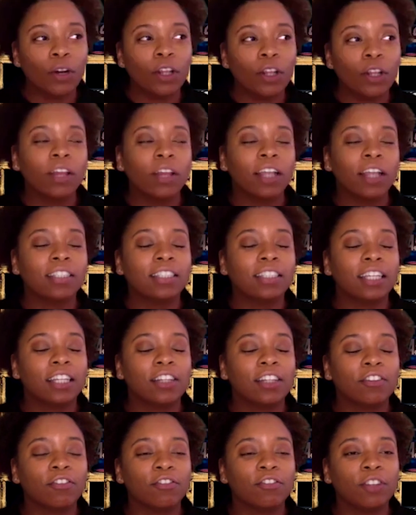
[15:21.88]
you like see
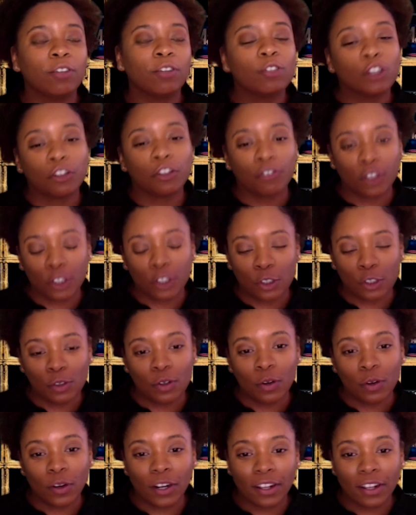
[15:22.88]
the future for True
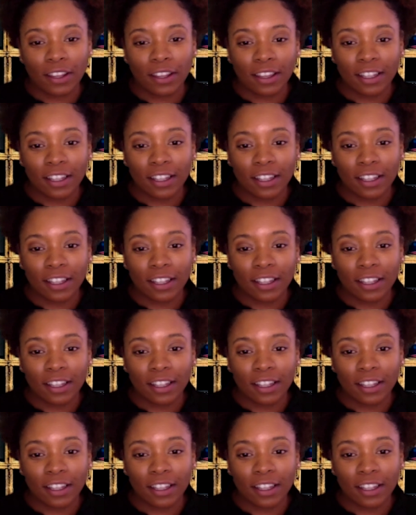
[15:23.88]
North?